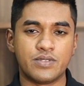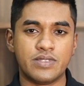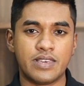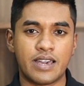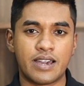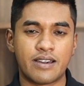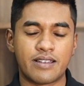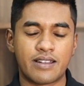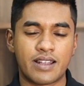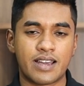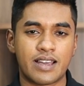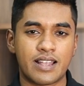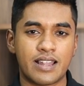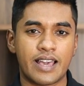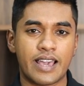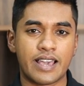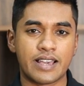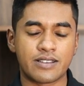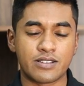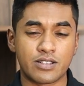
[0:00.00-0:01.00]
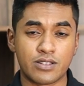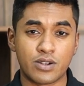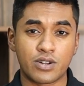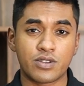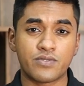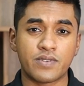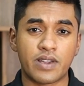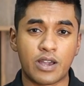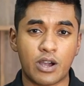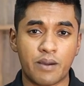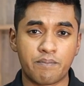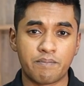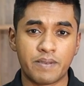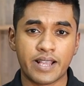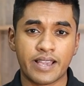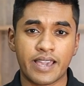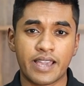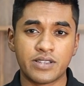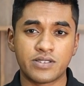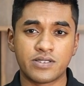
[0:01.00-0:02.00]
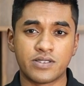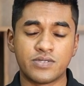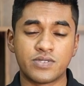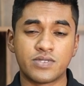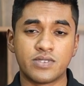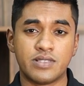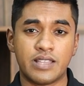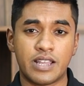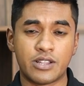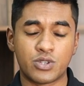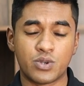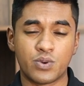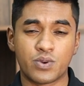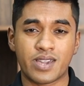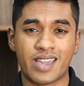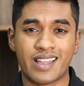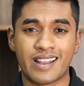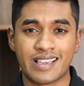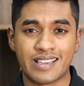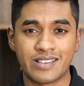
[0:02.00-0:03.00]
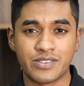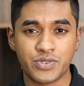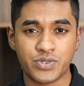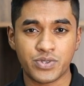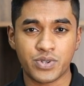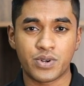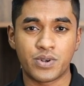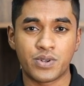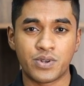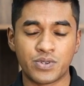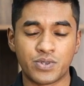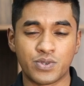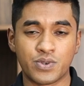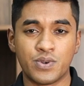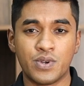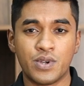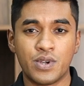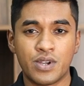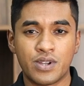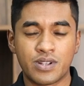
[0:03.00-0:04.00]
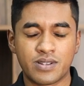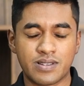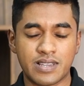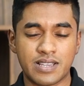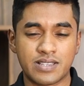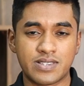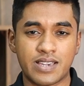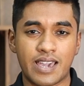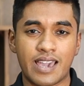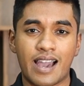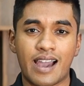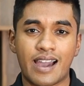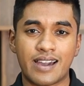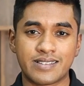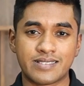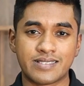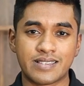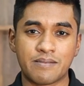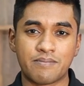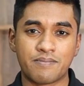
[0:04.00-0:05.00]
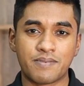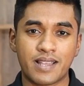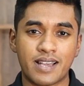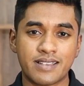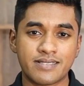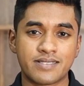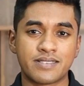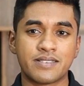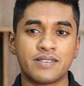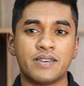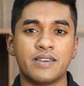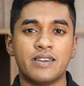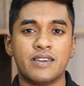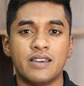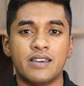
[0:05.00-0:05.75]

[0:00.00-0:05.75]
there are like a lot of applications that you can install to D J I R C Plus.